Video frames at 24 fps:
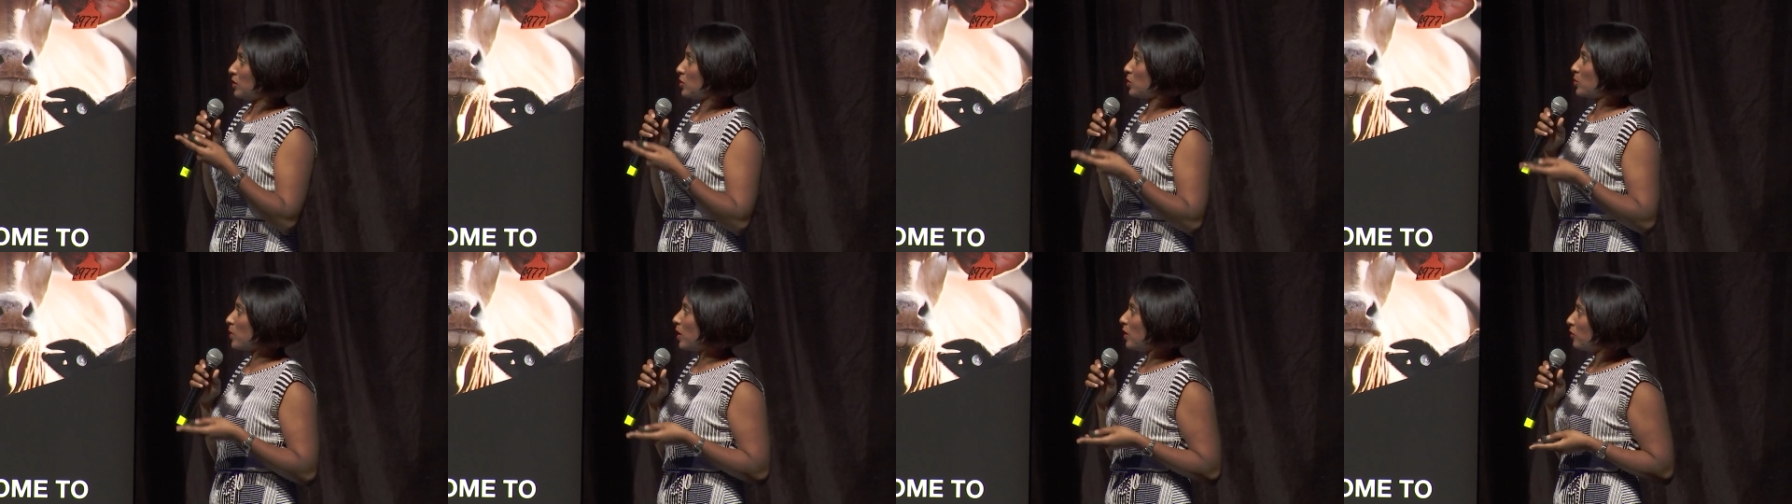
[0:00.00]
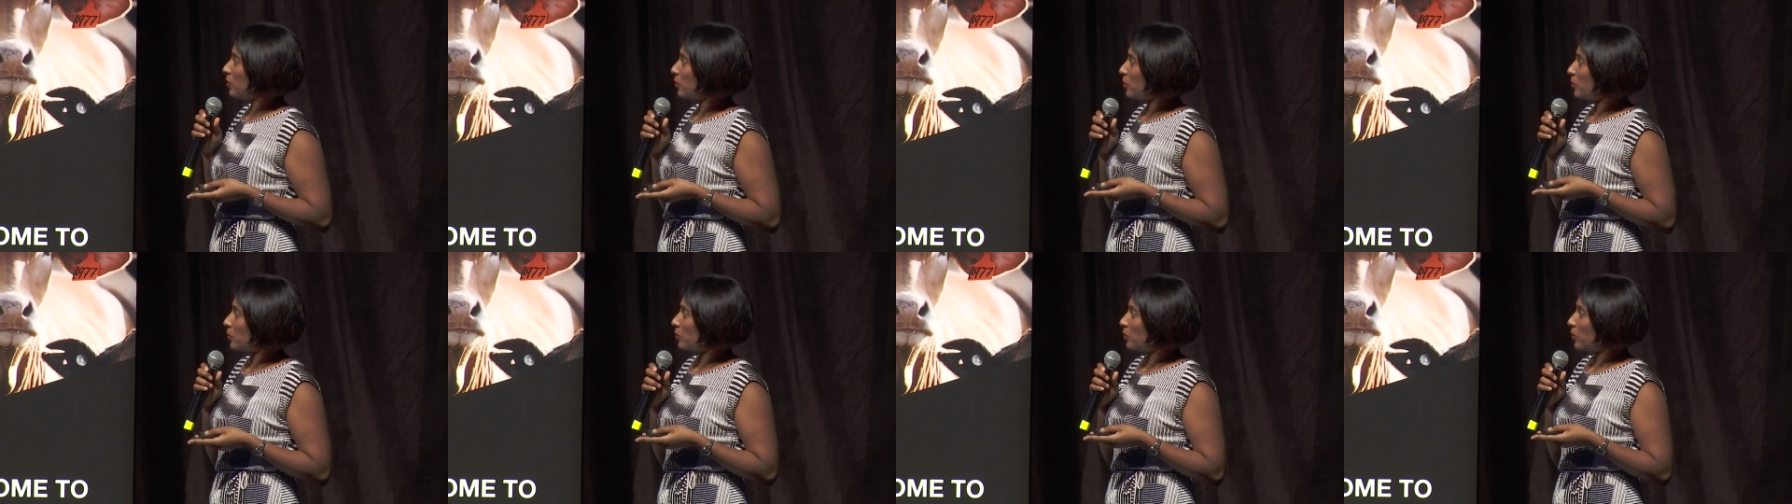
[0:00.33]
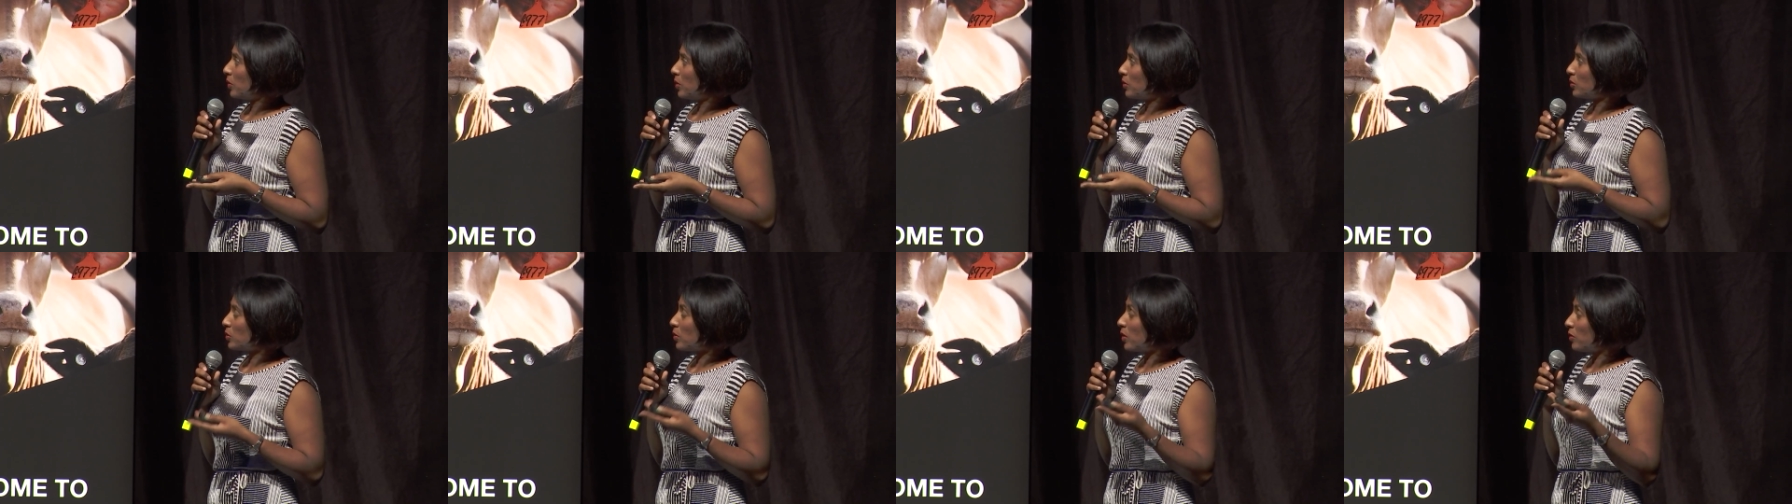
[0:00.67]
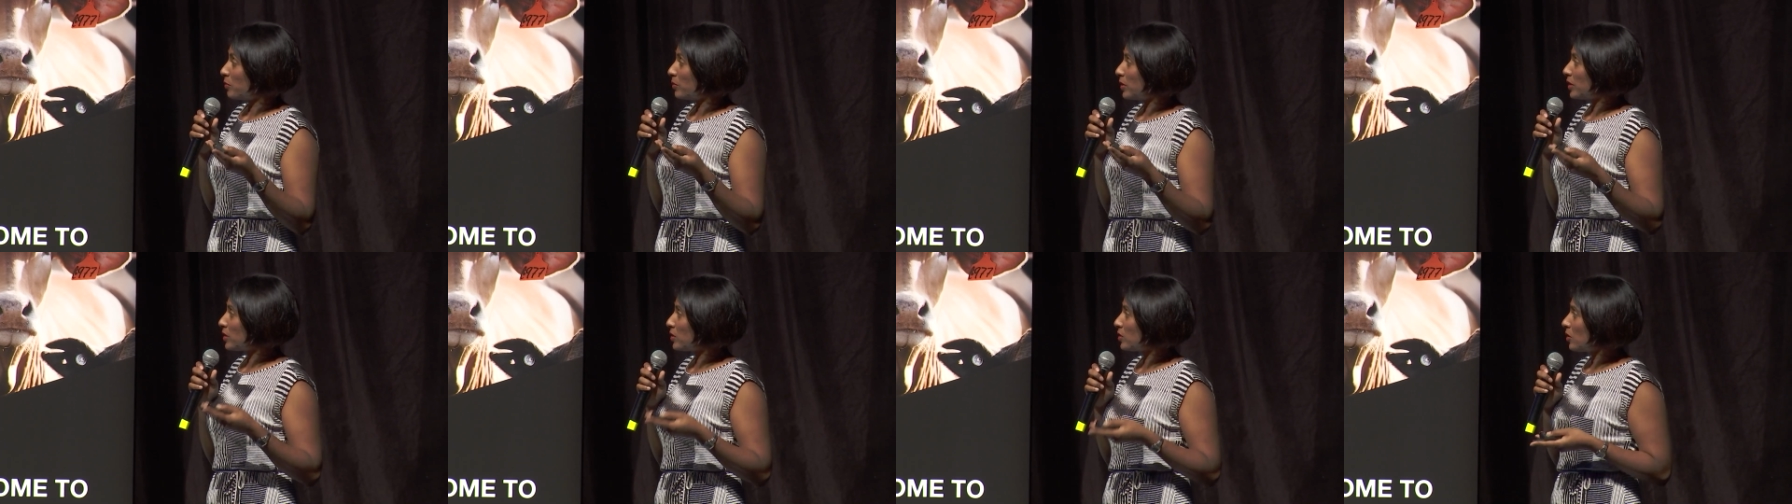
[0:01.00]
12
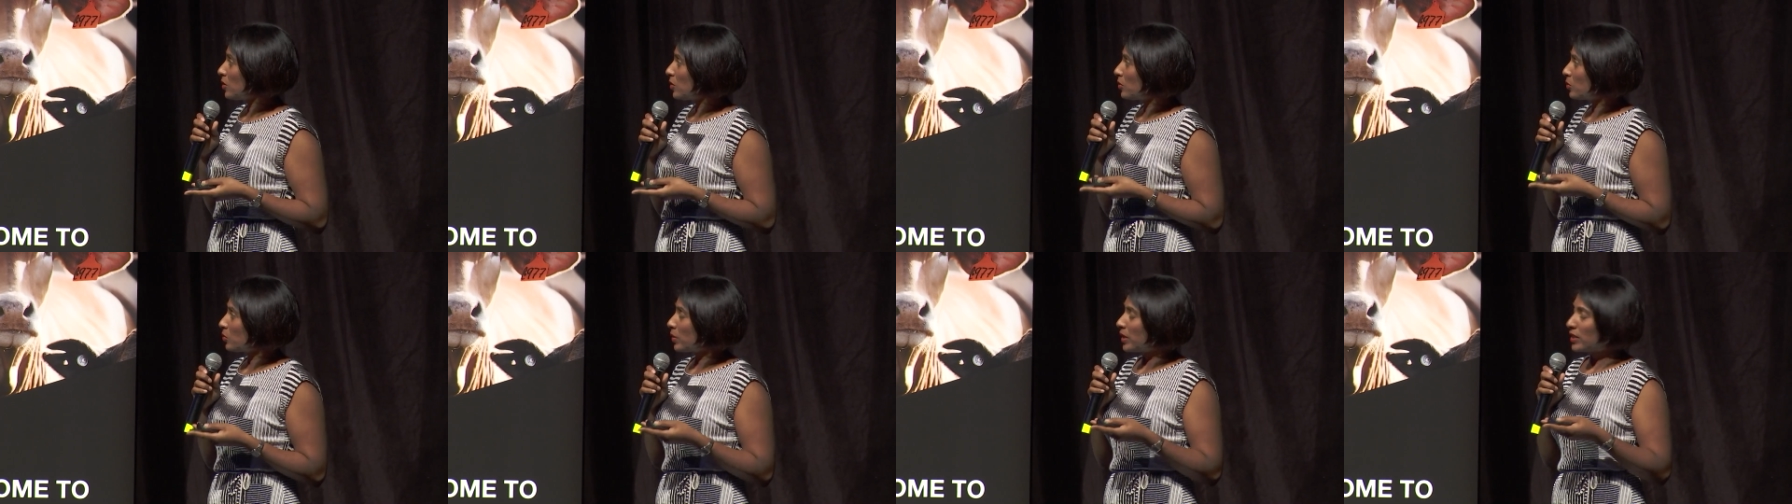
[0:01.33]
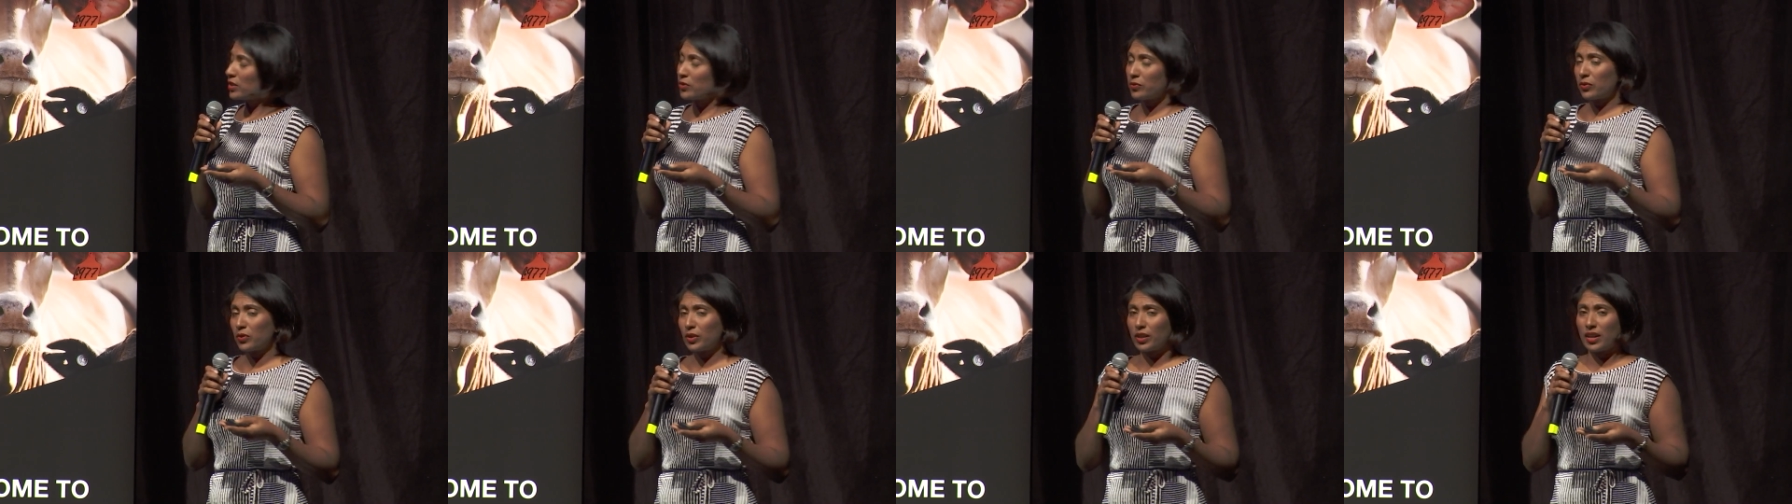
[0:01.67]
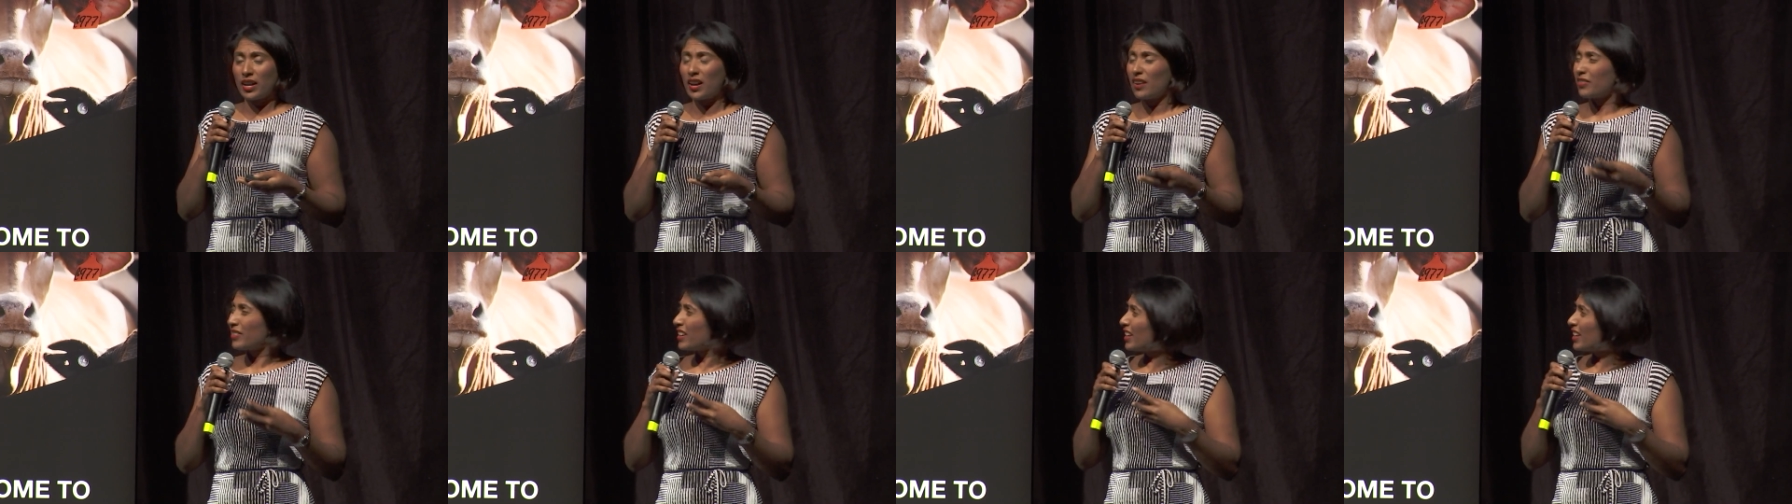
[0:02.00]
months old, weighs 4.5